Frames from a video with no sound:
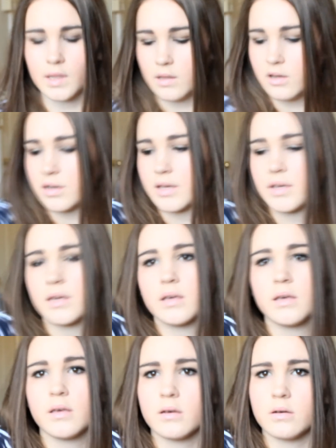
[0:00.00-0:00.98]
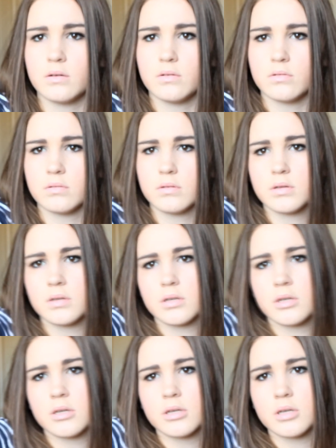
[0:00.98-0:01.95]
Look. Oh.
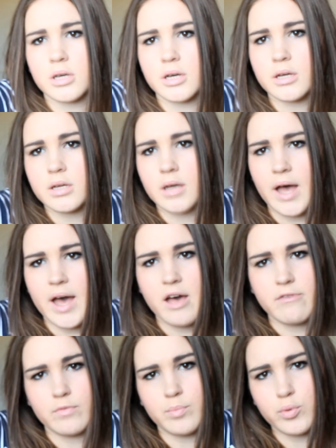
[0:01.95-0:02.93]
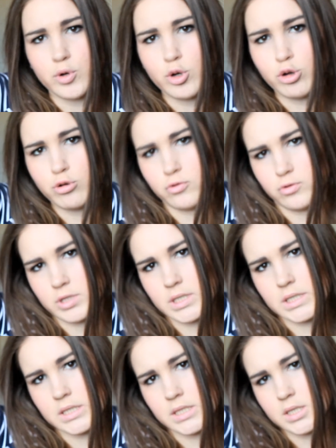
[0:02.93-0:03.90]
I have a
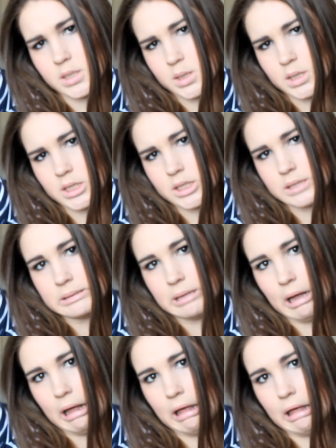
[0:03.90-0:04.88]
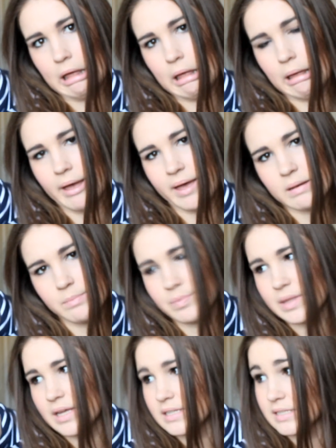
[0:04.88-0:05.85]
bruise. Oh, I had a
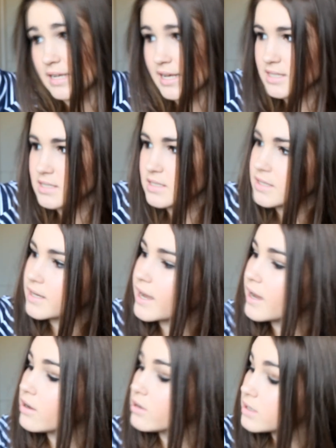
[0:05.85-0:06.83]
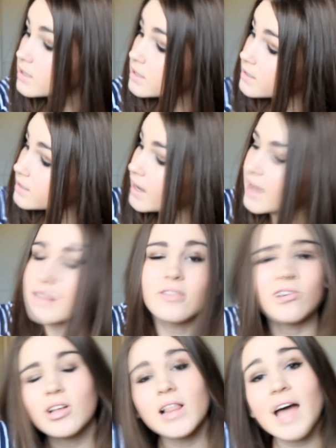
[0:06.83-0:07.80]
blood test and now I
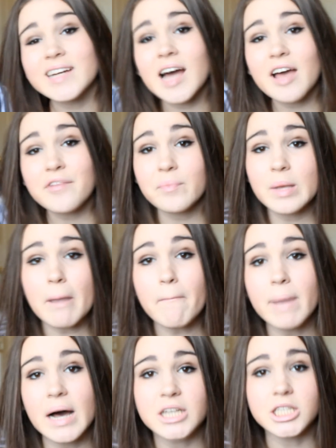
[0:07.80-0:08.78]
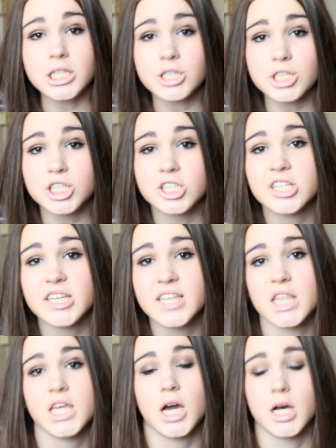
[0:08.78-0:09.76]
look like I've been punched
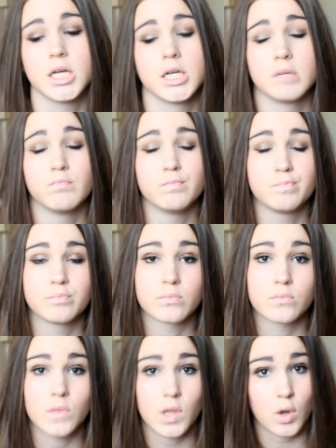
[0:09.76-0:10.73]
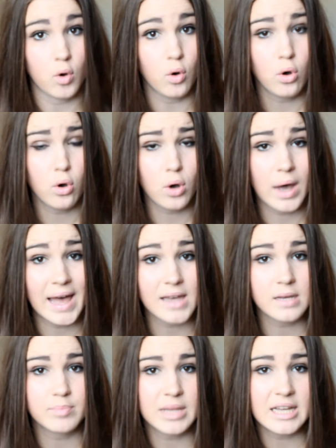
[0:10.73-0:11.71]
in the arm. Or
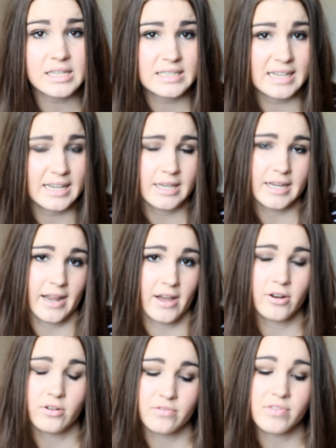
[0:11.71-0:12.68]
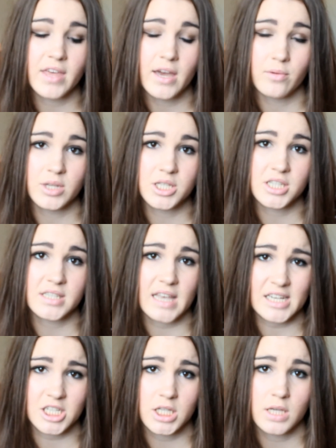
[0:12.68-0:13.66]
had blood taken out of there, which is
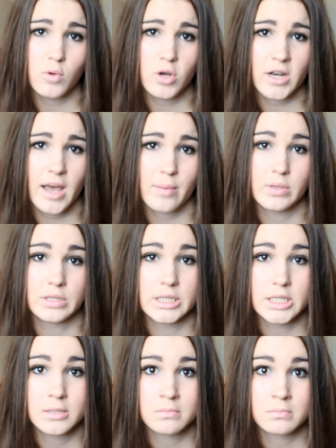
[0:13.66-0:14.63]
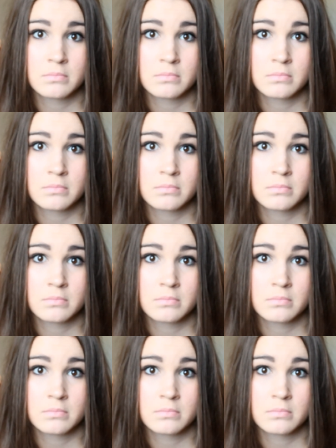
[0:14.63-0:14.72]
actually what happened.